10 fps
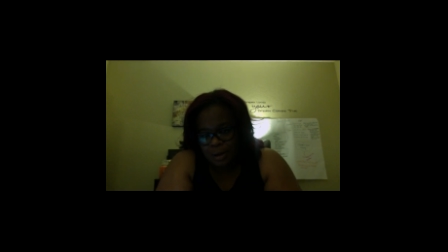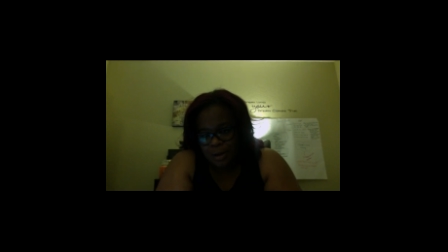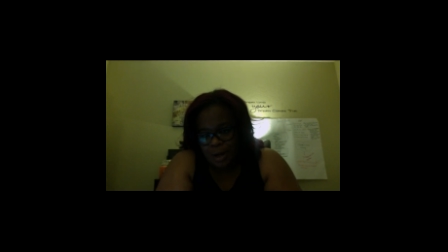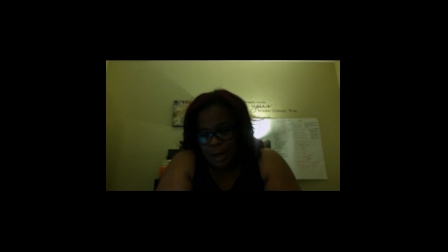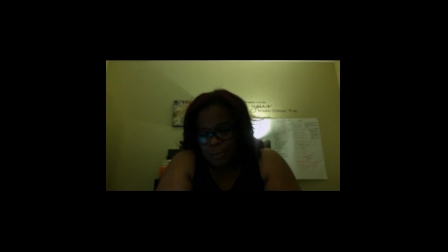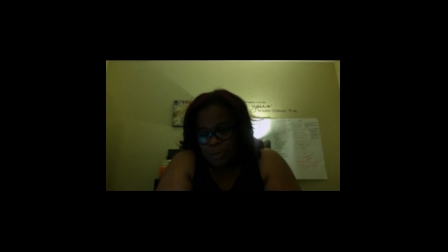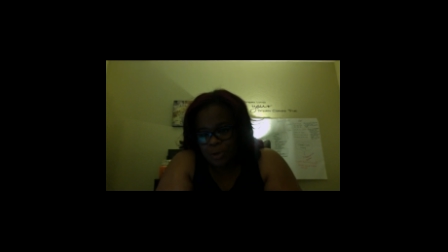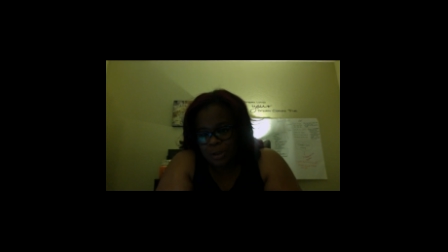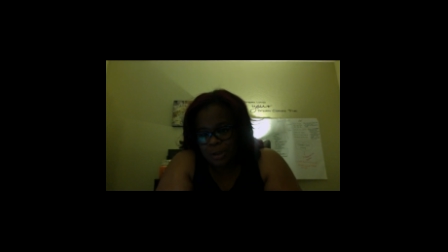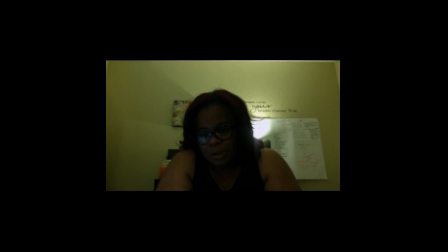I'm
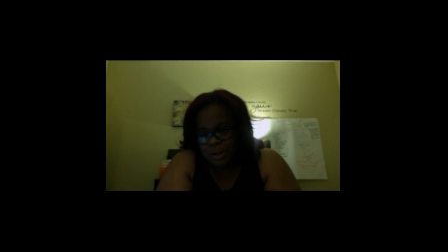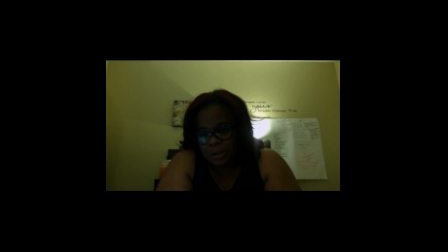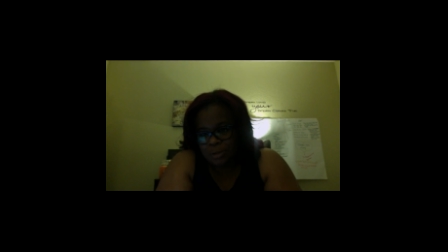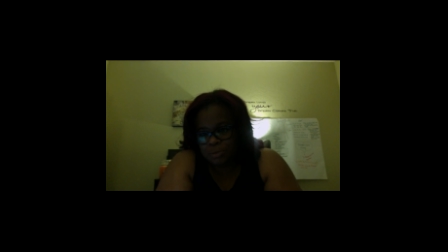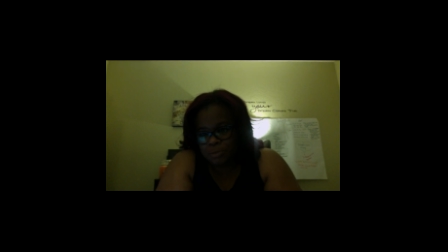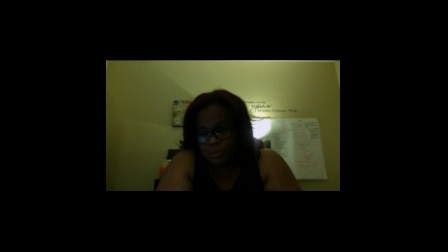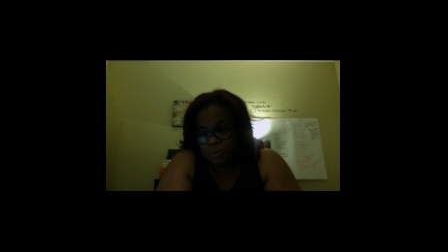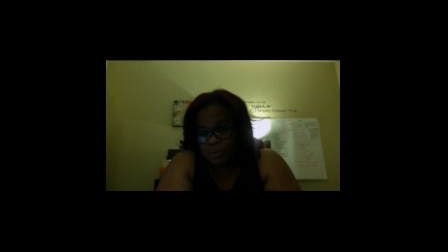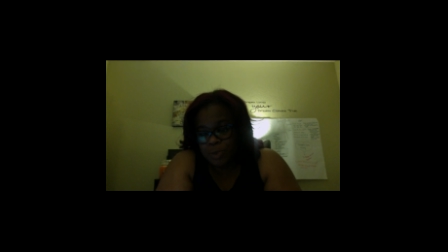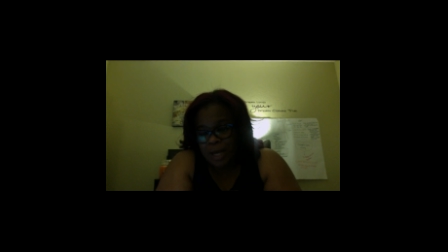going to um
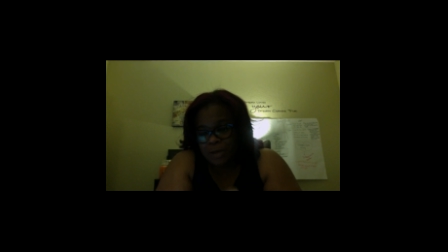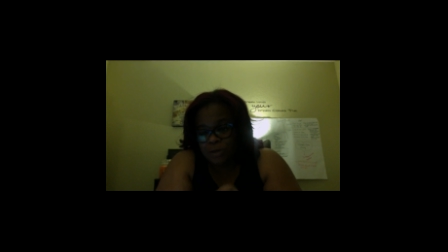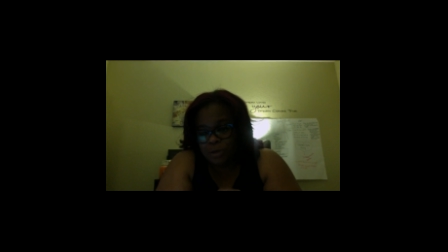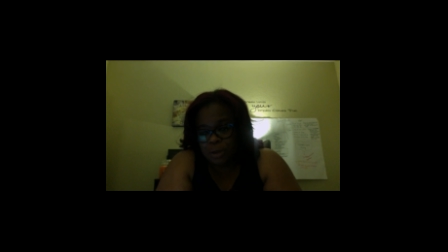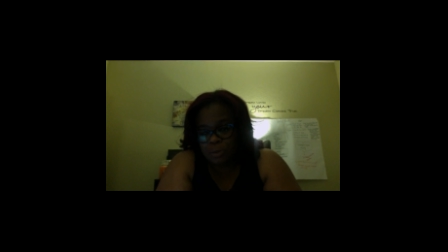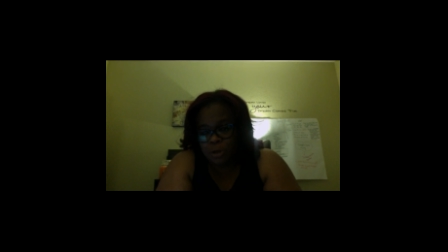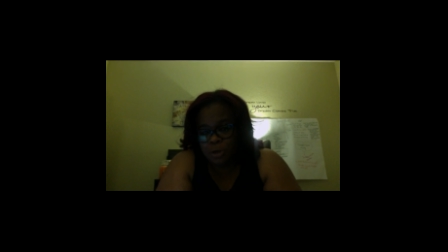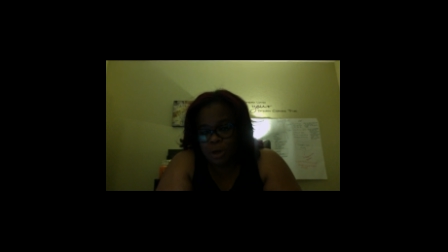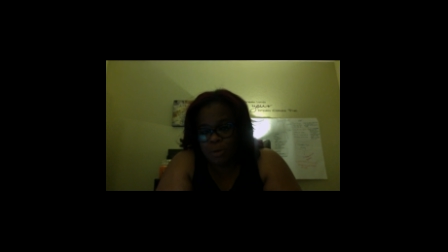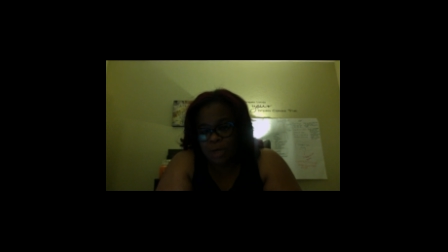actually i'm going to
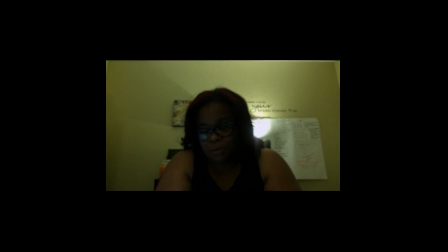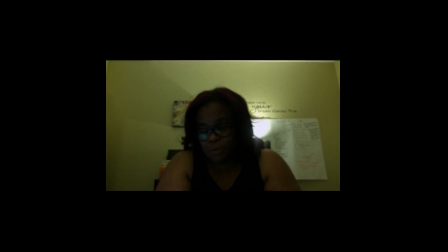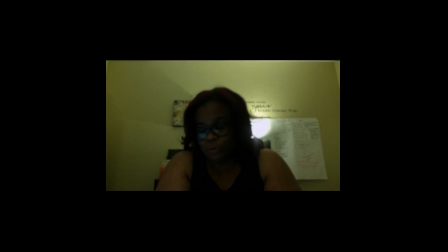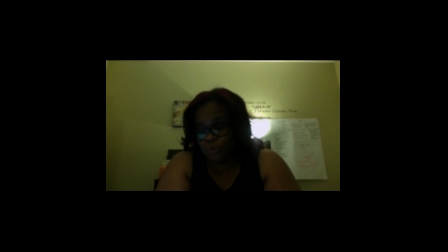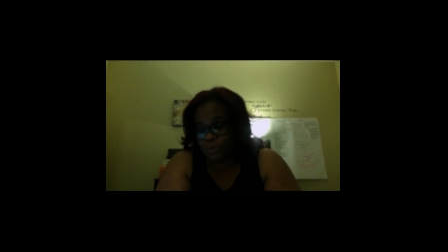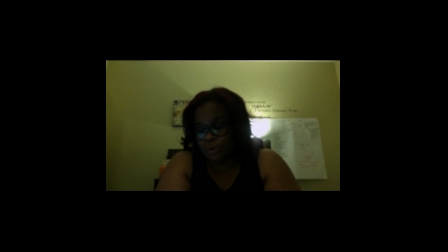go back through the